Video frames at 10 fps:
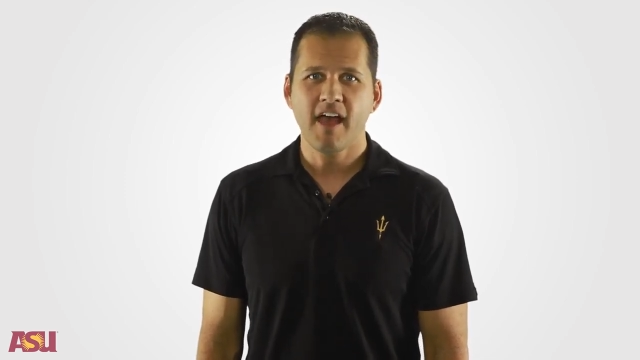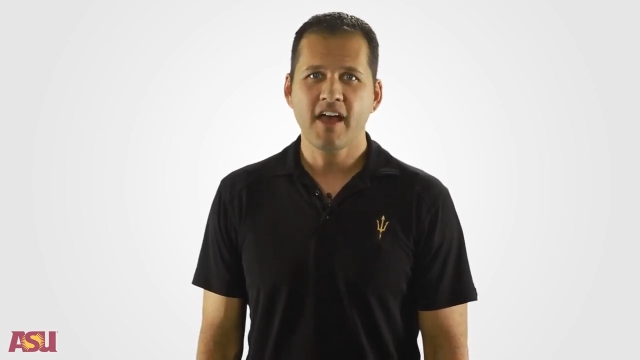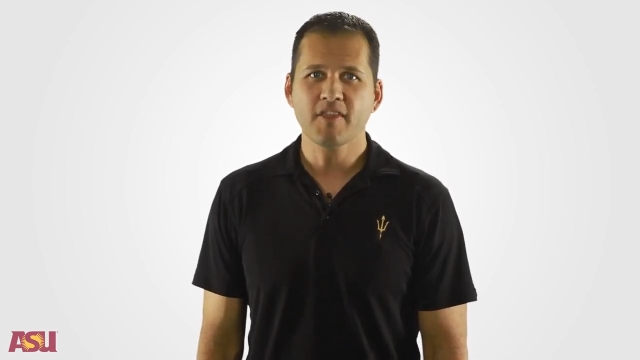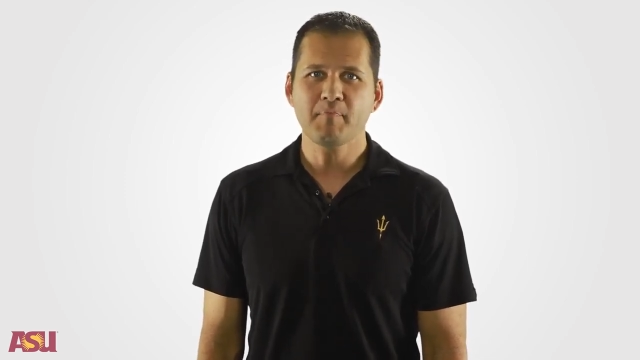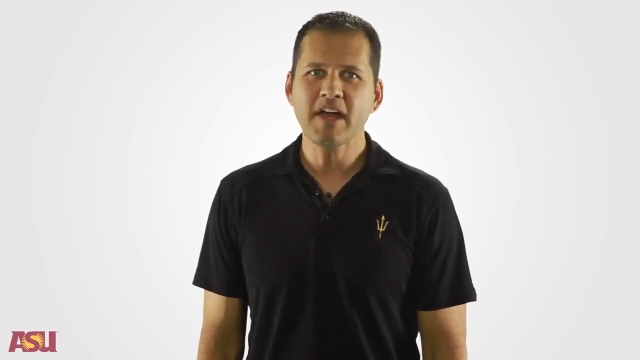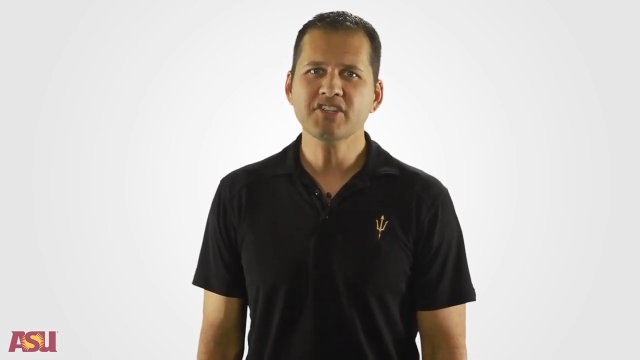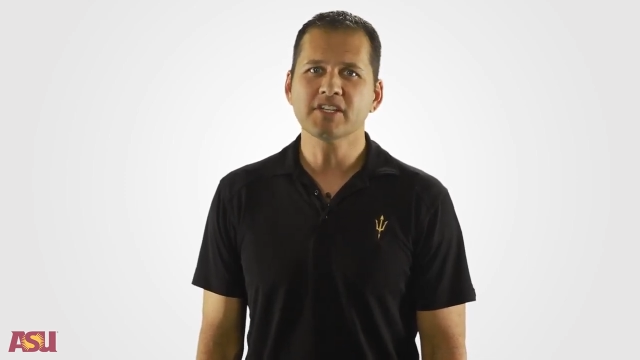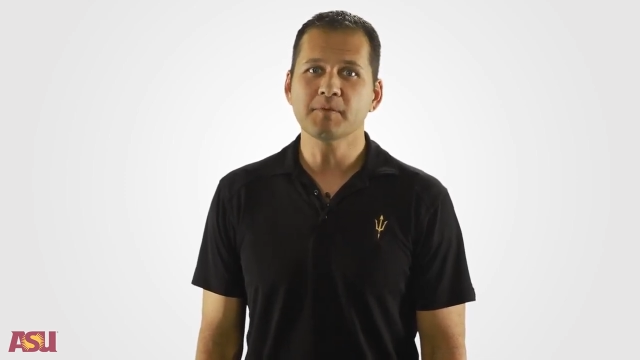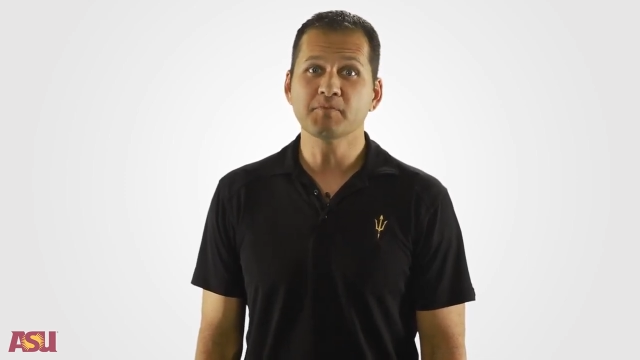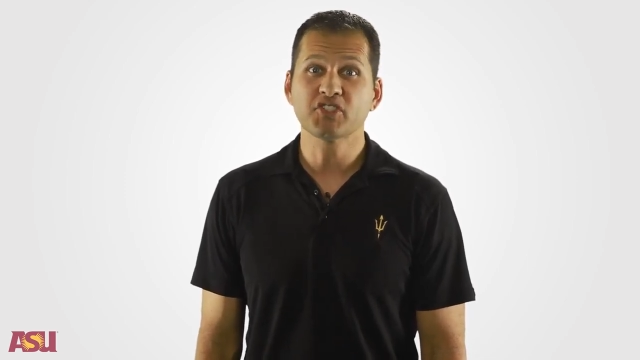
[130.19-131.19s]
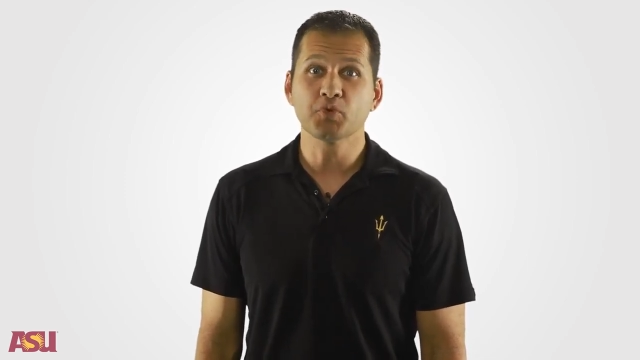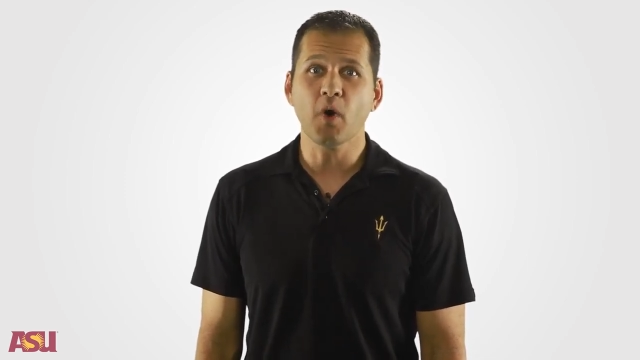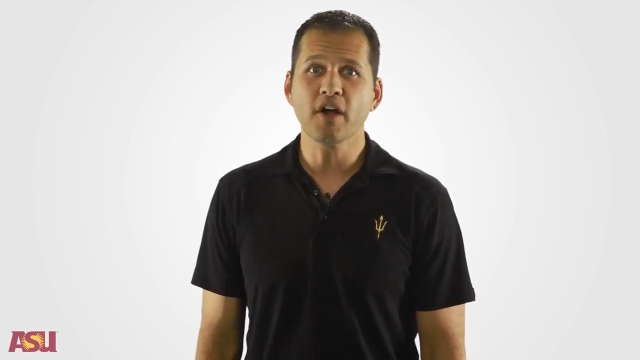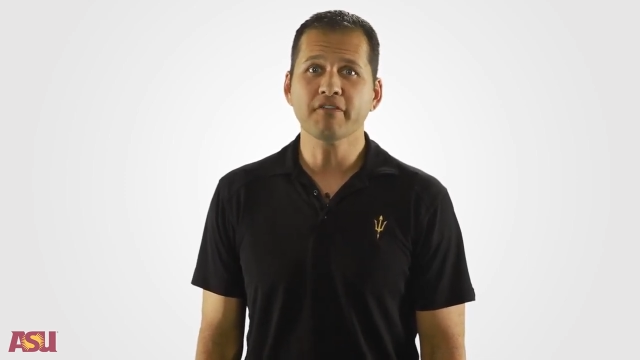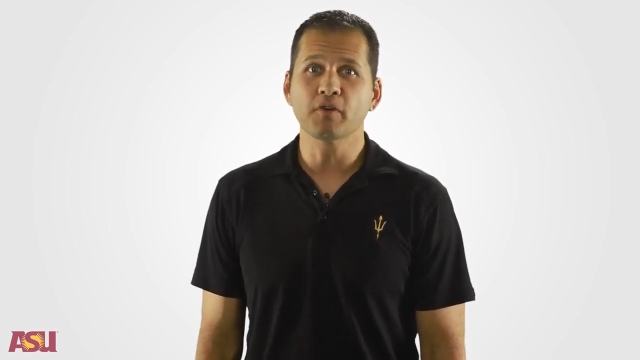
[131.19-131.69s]
and the pendulum
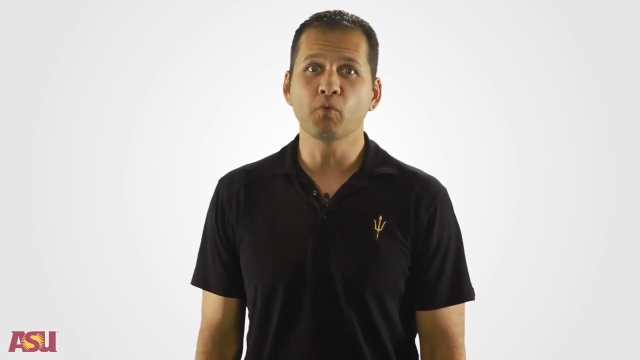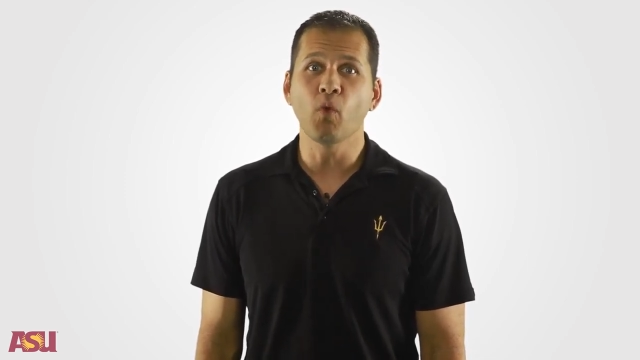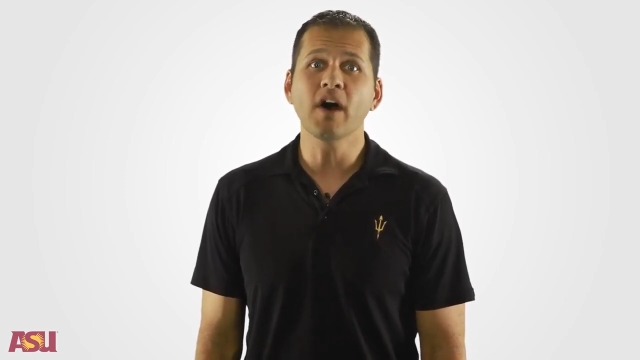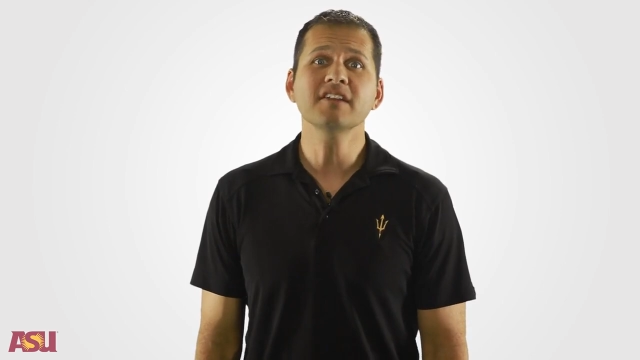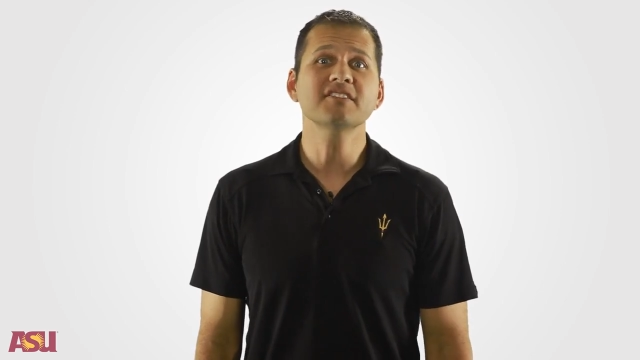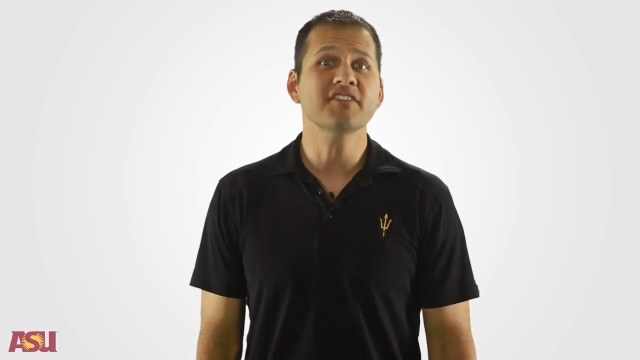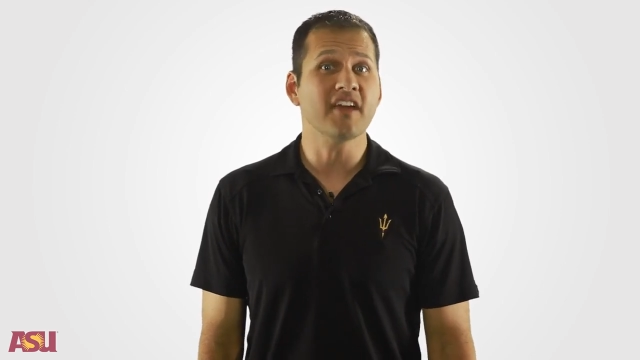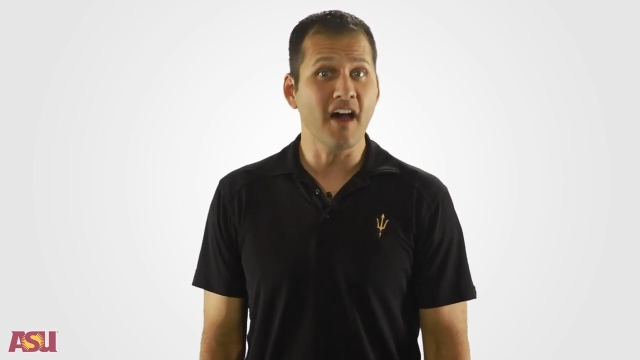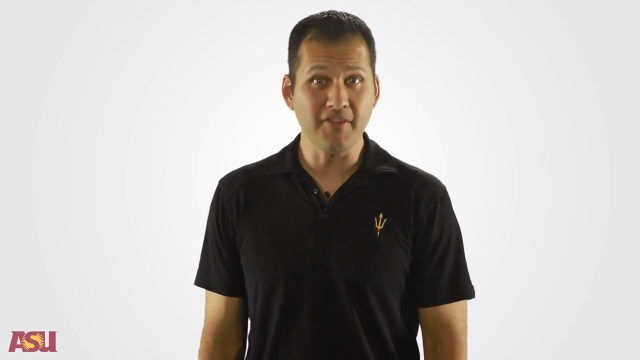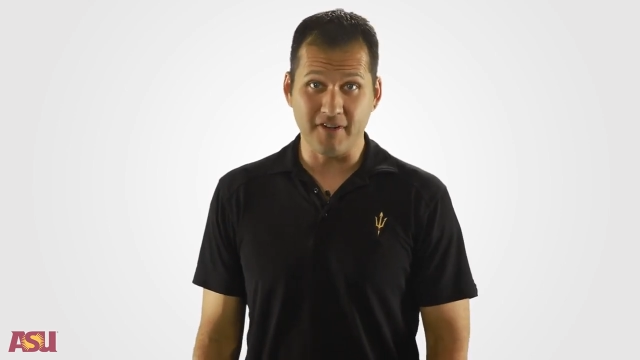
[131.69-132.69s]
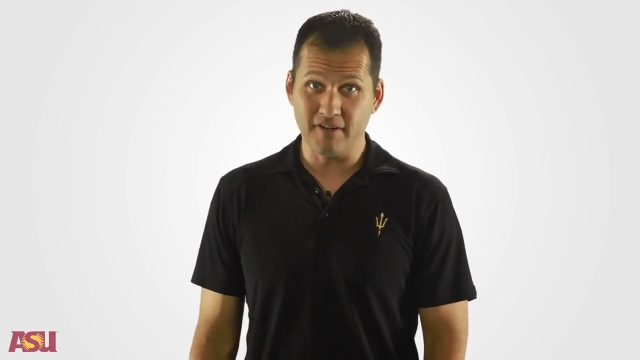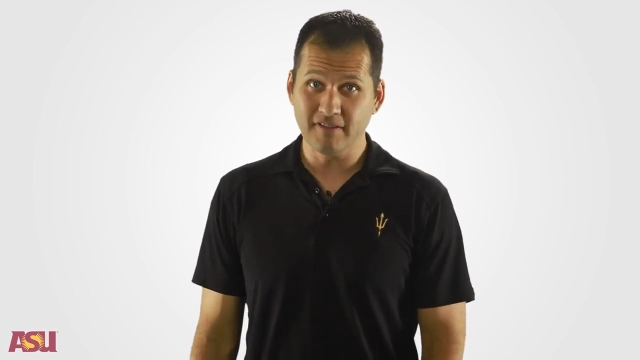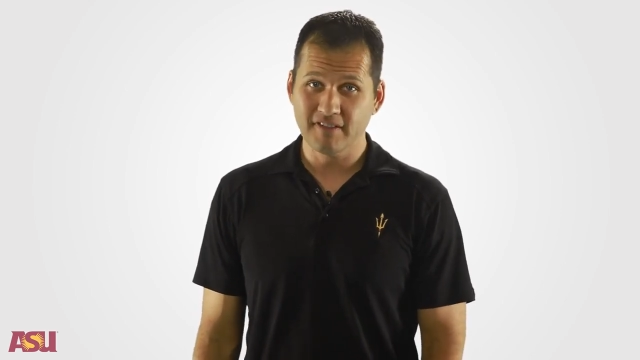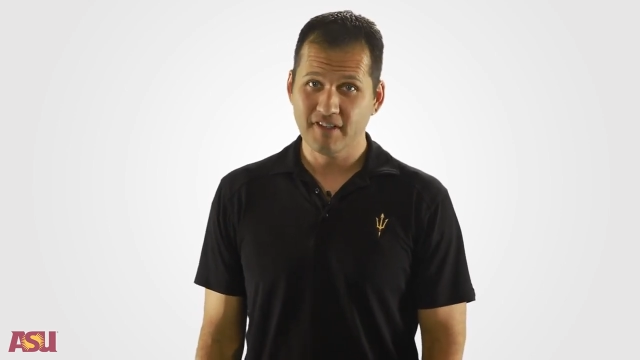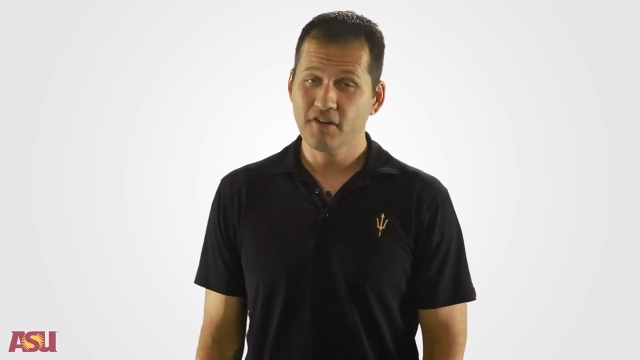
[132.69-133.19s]
swung from one to the other
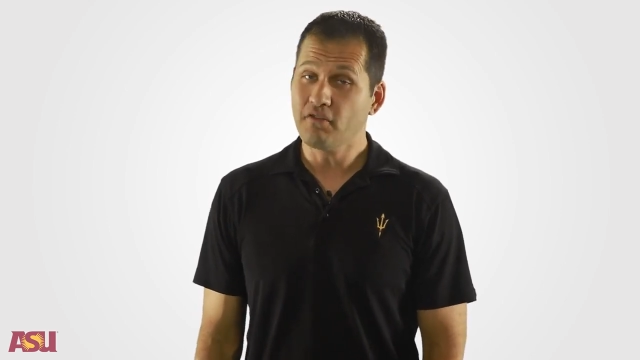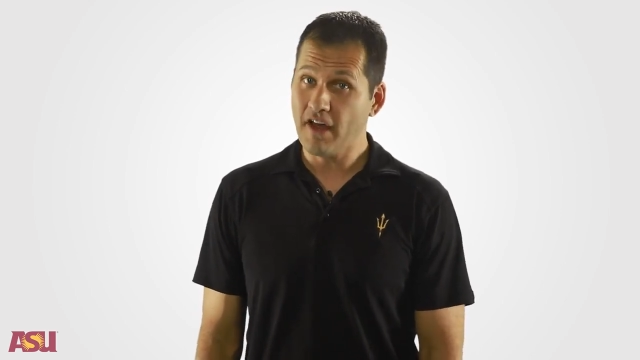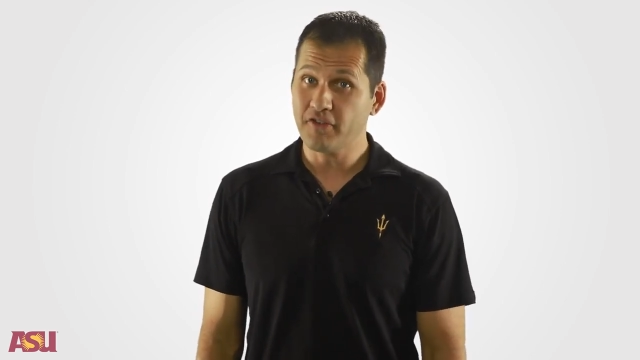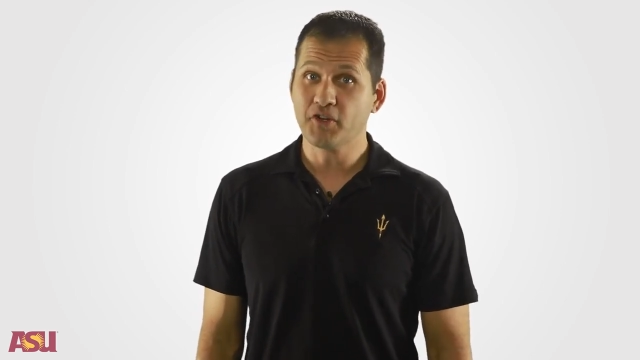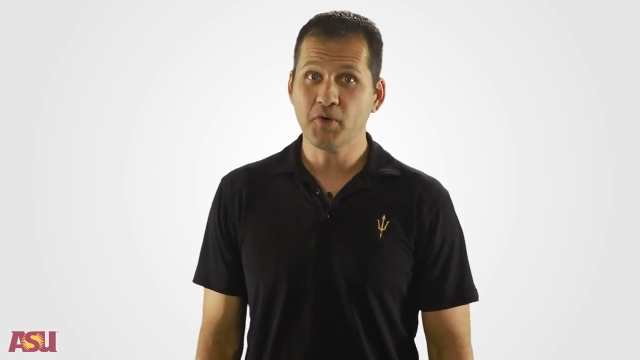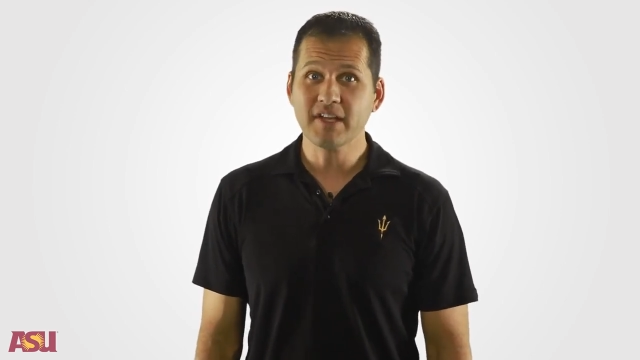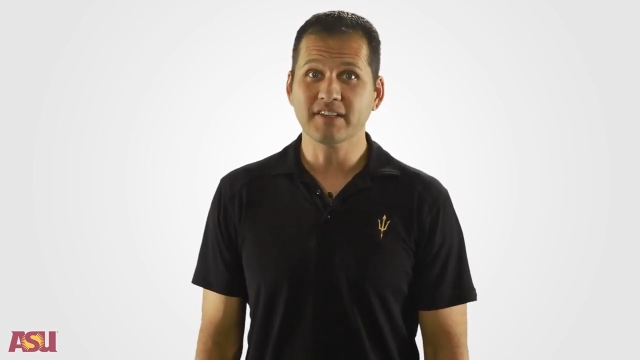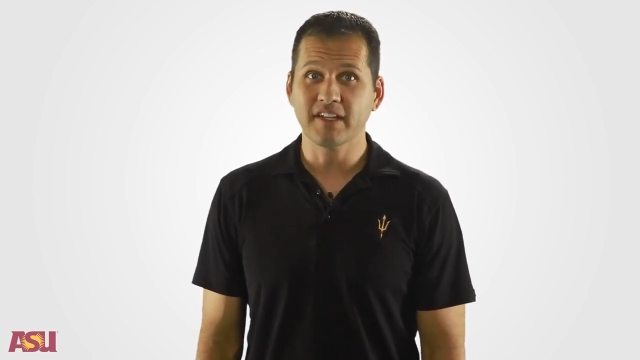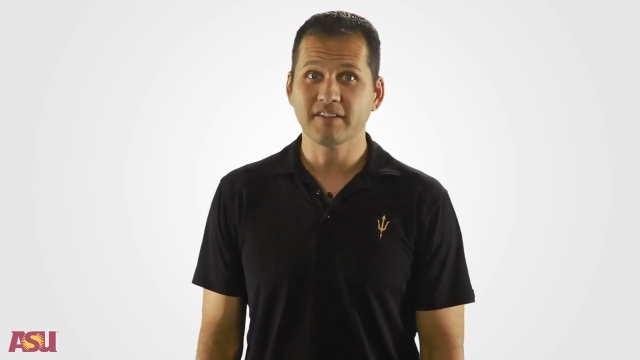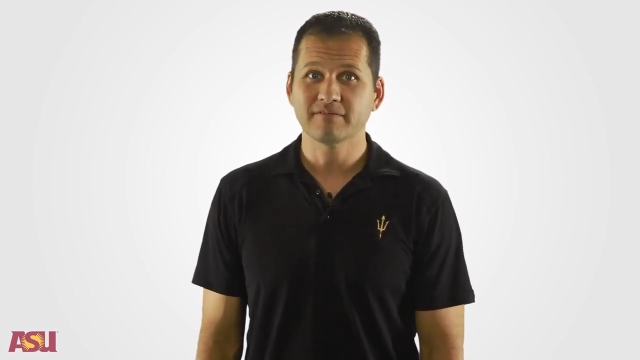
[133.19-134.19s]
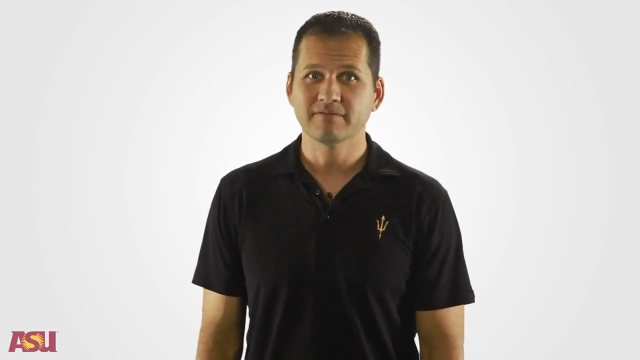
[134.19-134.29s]
rather quickly.